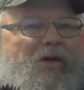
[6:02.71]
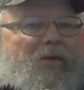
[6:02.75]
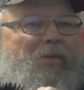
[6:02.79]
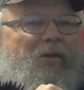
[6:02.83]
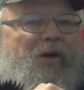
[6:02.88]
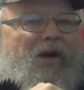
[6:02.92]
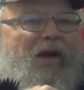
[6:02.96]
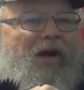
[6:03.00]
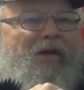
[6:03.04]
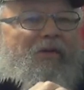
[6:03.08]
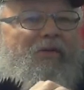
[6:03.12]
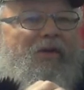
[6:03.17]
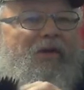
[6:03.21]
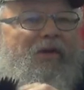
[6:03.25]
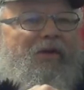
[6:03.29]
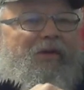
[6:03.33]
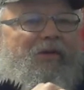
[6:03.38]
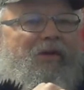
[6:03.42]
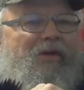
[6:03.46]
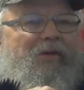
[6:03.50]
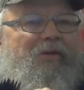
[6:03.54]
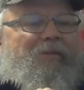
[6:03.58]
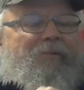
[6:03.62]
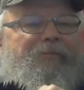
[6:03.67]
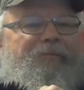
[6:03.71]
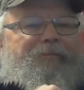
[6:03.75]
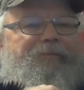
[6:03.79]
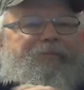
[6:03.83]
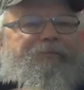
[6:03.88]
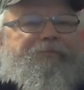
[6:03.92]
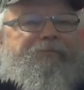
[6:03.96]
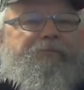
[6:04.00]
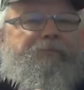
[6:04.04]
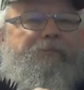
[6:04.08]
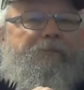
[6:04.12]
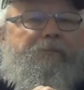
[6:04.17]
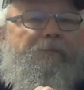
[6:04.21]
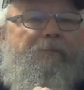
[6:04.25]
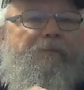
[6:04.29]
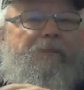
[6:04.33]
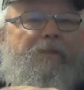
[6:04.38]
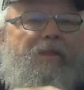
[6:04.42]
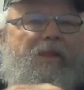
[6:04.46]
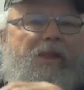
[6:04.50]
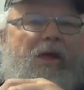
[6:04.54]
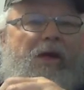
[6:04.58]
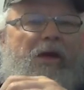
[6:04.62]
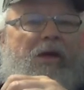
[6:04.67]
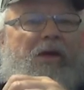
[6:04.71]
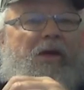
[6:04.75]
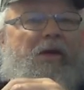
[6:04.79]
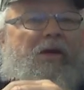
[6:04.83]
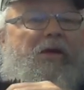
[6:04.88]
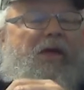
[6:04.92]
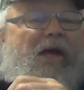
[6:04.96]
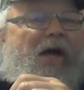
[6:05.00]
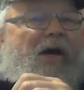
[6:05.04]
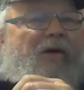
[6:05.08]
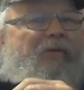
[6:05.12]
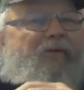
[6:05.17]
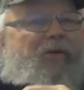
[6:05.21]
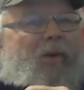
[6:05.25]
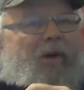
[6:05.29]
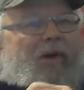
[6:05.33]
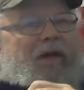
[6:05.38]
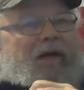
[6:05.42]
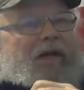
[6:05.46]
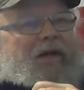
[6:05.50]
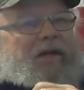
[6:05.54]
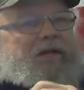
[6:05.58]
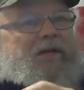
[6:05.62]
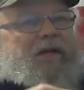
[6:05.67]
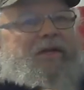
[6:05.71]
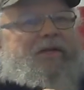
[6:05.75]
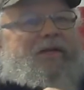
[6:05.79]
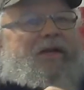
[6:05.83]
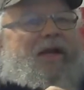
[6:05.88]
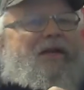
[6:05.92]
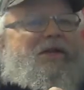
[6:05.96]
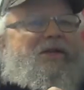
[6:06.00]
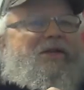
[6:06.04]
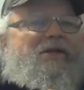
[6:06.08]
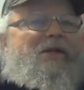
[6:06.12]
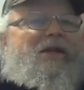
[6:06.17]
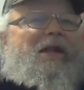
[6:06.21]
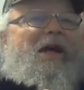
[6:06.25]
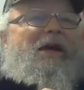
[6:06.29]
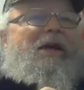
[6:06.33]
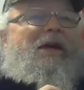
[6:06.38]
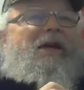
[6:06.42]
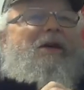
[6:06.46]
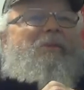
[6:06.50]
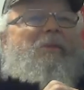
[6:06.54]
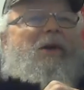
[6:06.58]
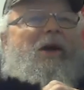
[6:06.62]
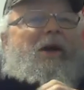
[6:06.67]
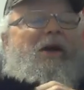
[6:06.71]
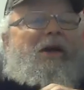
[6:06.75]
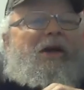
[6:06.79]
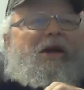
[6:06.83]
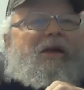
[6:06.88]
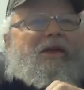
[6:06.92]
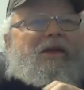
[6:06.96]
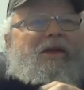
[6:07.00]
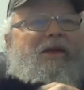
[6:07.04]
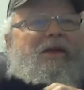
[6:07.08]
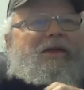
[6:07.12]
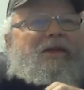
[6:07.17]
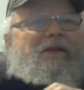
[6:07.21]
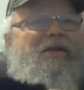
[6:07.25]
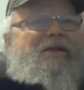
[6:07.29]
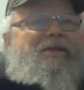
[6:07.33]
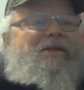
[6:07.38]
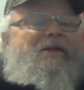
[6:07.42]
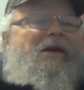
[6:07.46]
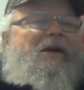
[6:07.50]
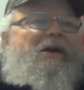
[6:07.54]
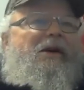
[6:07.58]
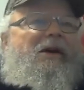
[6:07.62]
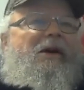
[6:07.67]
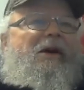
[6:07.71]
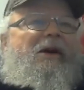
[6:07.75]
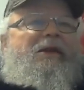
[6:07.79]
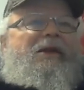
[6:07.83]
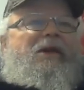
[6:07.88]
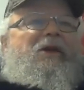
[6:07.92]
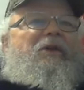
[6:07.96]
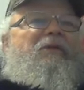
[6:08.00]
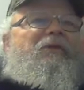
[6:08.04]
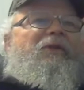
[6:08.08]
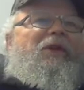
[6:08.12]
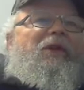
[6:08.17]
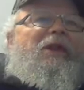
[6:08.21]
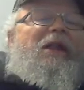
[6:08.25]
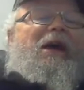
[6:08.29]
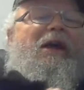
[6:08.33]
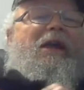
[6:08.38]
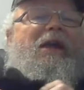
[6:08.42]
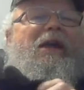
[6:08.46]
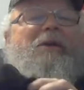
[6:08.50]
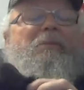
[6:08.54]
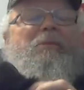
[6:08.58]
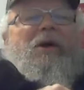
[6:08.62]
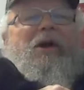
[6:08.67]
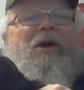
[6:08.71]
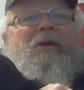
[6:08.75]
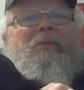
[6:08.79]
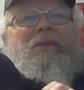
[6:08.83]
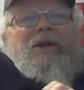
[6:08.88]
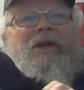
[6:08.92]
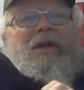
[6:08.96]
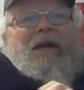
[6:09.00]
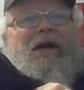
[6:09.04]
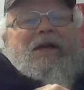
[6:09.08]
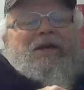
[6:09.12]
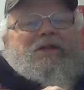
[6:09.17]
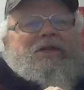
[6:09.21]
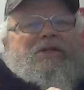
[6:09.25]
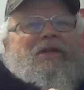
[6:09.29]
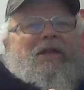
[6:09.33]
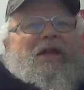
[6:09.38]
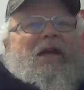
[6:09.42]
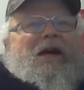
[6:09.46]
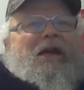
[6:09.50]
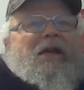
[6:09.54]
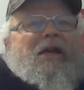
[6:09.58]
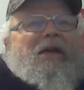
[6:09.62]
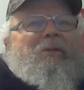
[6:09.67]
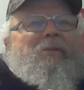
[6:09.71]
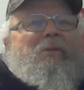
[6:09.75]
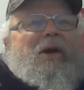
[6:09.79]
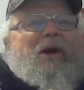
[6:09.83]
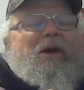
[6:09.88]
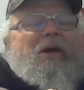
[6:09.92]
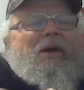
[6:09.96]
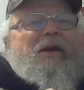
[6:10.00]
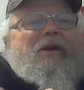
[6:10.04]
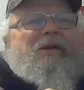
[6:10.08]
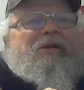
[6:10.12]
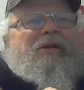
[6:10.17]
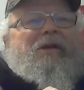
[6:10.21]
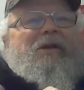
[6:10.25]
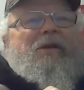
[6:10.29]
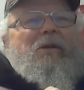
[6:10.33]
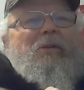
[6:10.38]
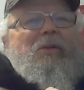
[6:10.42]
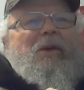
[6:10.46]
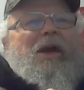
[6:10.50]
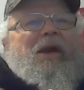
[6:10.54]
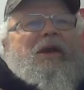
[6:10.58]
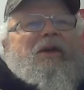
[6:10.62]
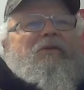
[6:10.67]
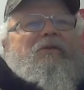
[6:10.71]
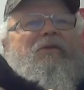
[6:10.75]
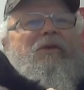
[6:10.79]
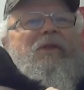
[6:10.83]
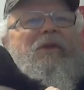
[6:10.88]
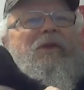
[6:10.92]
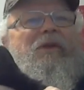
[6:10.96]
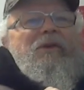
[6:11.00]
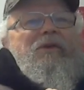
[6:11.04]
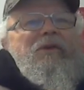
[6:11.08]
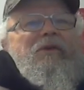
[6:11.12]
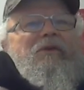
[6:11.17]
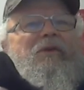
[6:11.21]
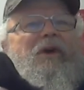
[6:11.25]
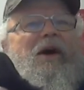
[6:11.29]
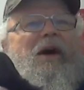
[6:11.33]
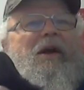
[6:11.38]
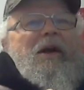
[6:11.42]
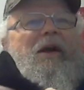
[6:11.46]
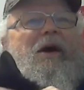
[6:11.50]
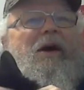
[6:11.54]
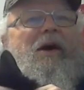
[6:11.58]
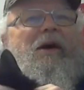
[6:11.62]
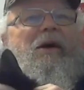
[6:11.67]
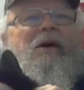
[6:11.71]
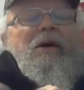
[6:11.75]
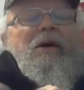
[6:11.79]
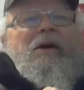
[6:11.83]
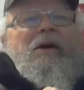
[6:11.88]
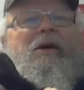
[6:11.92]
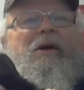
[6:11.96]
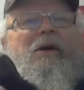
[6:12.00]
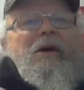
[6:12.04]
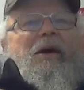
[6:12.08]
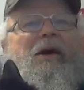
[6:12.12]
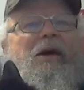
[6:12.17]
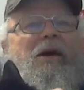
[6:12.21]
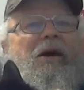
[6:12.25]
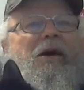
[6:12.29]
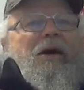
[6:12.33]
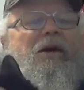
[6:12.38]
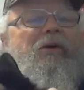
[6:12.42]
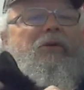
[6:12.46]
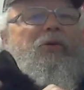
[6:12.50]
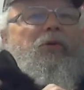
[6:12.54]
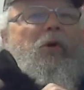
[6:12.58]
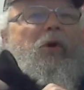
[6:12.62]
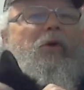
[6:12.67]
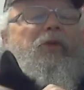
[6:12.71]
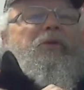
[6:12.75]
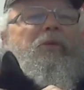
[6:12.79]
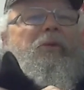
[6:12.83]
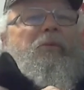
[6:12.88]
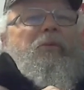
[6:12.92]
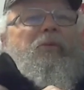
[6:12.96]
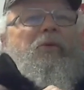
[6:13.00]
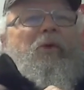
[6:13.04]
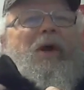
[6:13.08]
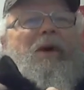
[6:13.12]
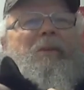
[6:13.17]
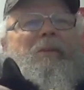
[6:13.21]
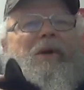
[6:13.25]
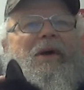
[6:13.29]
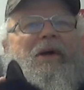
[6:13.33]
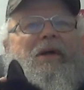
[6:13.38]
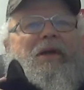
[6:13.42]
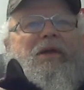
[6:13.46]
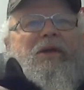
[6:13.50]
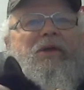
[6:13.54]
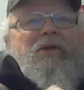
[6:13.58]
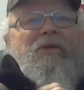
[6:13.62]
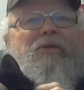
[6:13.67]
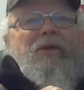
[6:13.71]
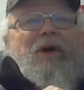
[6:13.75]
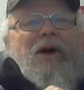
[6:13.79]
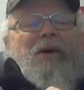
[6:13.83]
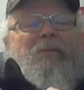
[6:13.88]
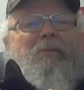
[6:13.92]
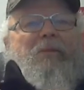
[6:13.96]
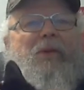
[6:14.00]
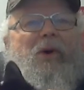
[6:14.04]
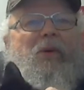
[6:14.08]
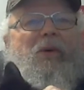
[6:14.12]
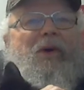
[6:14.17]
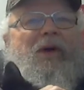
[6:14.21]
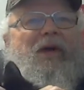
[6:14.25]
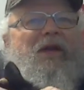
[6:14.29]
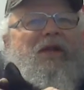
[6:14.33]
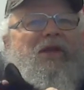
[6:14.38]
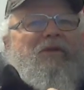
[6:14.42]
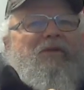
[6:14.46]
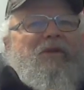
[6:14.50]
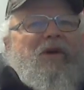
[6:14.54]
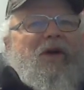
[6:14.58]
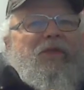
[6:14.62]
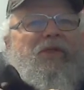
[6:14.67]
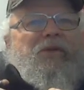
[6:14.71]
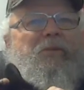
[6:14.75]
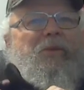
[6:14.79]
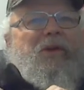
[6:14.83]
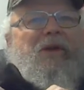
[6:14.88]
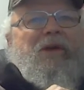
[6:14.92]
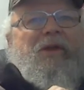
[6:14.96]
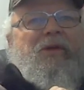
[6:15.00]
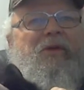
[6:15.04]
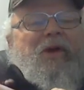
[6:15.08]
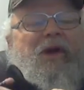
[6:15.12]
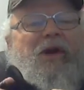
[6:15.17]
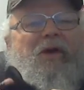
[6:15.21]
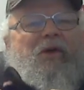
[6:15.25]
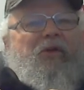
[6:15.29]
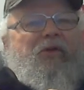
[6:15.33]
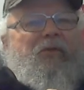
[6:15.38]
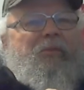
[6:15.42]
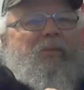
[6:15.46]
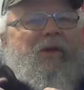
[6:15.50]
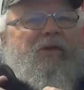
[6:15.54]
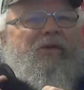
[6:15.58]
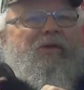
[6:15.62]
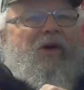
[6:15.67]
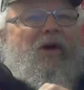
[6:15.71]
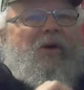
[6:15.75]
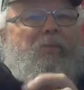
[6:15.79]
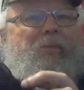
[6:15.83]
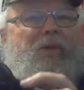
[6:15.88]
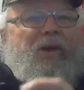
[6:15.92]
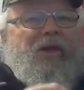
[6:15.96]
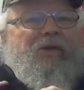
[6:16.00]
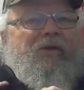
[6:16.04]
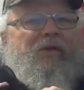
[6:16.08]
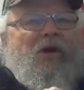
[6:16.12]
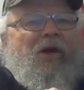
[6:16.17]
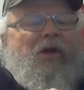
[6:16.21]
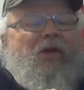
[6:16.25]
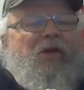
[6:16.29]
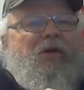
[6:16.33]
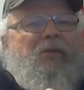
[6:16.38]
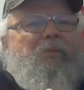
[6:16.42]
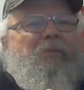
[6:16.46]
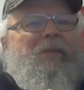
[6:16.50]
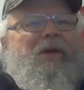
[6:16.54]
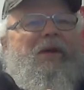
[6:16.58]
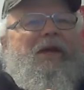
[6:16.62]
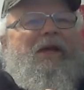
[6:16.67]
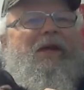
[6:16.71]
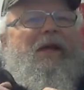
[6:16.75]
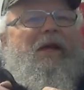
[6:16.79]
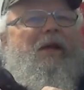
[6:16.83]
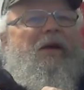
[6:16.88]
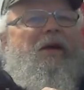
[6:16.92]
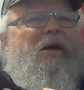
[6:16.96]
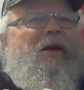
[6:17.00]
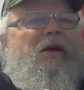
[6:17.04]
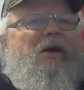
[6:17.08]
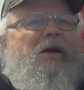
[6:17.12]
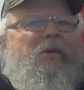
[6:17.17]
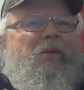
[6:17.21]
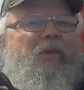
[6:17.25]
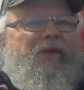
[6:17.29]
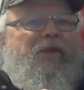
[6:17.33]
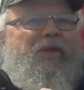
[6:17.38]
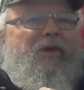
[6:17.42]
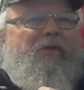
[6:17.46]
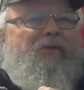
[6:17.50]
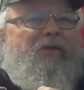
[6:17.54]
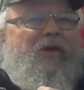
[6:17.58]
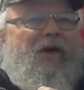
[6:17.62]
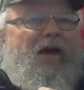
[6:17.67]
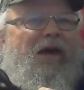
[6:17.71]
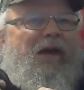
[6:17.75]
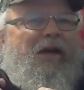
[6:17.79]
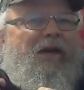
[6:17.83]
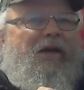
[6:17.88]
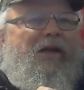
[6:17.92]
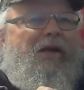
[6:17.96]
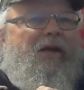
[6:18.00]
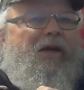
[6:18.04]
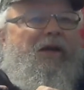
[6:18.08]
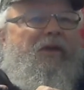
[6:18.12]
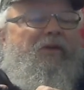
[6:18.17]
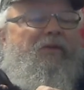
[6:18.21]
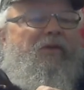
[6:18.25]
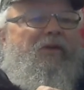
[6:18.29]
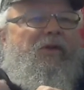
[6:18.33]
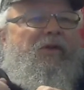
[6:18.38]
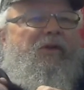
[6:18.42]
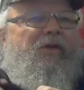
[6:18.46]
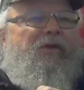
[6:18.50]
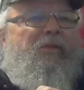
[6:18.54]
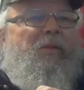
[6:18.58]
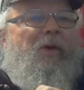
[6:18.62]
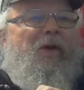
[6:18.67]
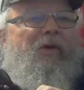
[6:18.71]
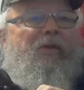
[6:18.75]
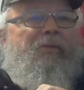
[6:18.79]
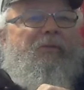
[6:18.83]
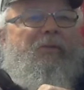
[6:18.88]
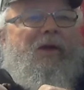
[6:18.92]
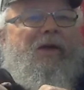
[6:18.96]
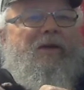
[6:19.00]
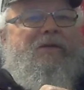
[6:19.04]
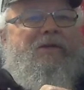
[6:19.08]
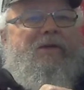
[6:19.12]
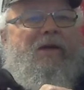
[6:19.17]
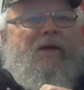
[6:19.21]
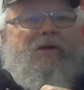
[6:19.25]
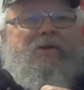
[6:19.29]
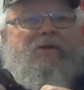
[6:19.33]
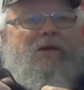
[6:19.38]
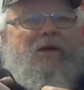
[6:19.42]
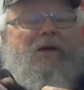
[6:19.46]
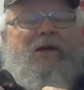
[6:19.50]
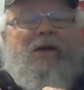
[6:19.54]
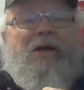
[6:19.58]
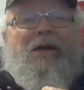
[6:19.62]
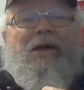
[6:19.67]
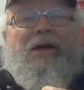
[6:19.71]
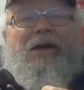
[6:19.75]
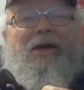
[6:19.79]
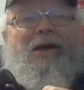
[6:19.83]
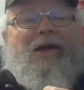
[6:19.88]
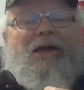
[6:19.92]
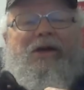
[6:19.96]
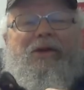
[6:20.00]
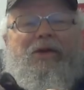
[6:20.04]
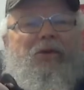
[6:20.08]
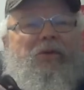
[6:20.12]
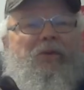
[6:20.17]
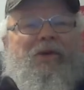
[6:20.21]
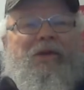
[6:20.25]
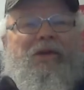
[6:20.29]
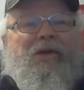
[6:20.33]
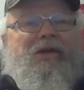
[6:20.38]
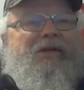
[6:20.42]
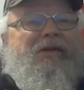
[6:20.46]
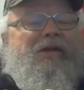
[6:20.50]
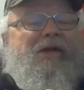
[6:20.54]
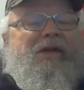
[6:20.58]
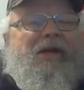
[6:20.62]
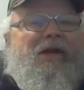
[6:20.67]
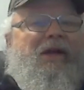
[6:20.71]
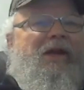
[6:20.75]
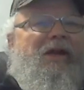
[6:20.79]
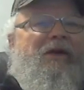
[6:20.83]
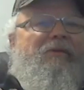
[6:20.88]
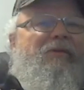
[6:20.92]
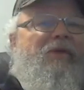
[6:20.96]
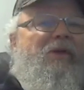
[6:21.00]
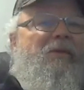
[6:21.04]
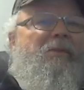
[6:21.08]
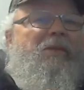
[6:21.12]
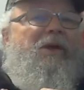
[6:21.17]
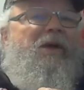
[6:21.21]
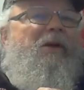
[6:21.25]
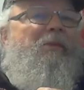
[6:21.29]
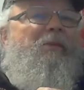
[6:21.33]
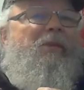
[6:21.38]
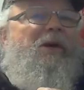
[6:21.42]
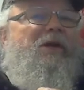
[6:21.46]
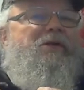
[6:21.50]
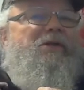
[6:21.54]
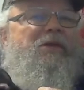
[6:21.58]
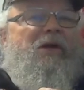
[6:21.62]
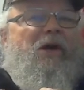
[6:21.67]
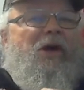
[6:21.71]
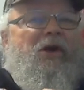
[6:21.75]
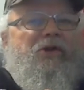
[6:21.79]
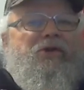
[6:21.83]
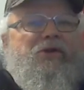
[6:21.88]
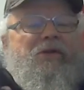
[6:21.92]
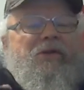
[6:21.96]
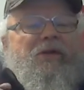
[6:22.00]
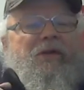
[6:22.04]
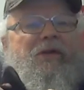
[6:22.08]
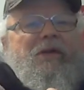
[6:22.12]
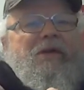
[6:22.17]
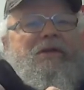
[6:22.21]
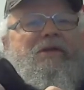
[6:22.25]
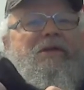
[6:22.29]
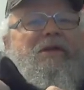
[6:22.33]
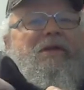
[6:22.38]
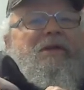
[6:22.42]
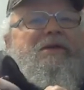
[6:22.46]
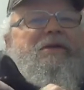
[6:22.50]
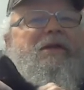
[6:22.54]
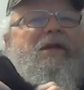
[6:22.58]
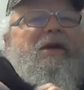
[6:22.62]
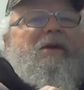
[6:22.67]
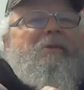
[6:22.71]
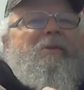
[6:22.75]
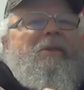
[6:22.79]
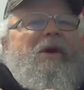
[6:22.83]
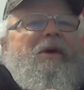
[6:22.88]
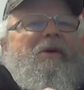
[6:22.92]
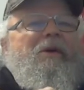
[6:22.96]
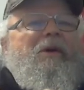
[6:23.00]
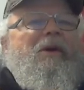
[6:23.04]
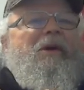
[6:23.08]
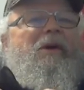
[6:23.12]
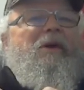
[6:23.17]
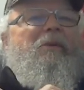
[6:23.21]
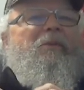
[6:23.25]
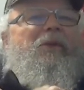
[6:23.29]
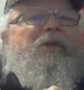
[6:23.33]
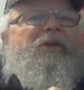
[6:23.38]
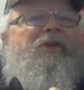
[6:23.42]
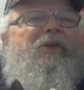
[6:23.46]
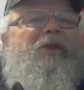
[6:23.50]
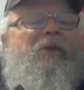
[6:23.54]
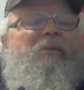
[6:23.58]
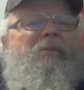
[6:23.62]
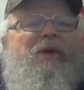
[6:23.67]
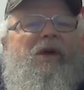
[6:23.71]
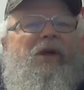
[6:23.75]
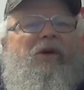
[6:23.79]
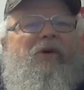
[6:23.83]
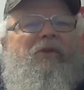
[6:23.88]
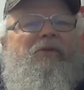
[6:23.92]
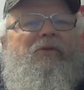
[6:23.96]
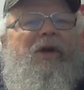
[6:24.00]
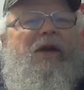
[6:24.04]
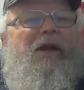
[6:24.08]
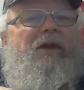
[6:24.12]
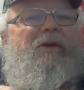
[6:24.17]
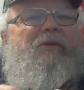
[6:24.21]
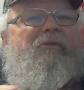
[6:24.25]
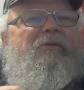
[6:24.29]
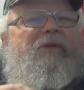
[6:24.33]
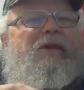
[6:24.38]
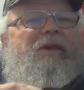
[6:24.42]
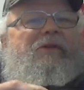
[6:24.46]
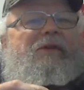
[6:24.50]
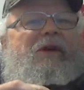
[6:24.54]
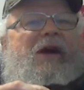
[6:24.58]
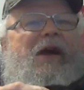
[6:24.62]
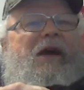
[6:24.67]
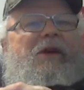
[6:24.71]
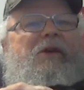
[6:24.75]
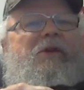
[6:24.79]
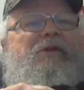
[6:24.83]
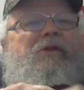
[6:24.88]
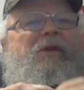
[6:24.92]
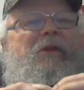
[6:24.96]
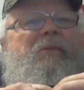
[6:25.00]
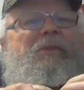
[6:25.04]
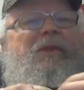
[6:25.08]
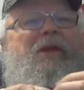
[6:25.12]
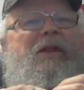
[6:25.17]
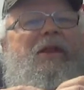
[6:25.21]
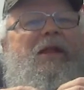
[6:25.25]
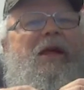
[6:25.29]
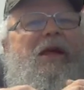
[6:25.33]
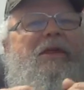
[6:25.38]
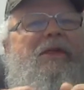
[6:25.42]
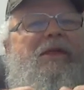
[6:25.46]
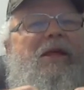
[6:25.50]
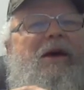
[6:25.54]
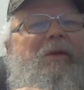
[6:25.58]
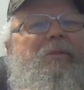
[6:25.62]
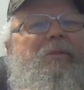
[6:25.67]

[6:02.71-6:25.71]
private. So yeah, if you want to get a chance, not just Lockheed Martin. Now they did this. Uh, they interviewed Lockheed Martin, but not just Lockheed Martin is in the running for this. You've got uh, uh, Northrop Grumman, you've got Boeing, and you've got three other aerospace companies all competing with different ideas for the small space station. And I don't really see any of them being much larger than this unless they come up with some innovative design or something like that